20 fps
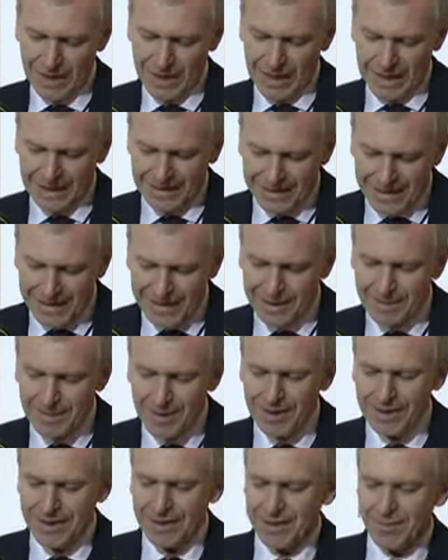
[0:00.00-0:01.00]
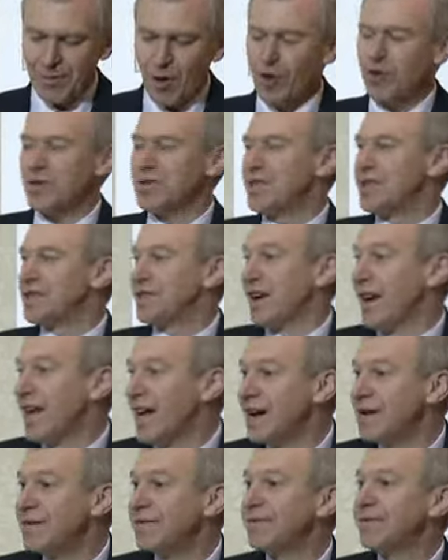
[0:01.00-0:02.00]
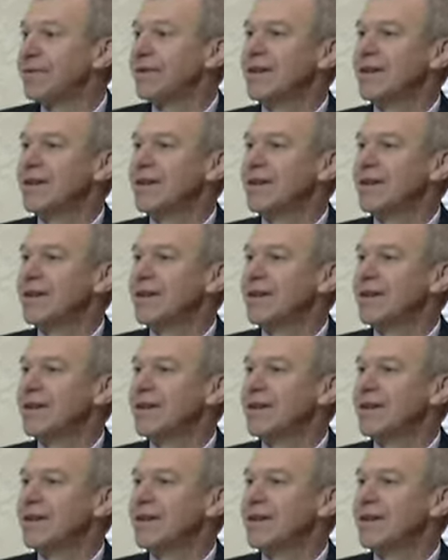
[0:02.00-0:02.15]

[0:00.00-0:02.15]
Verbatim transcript: a testament that democracy is alive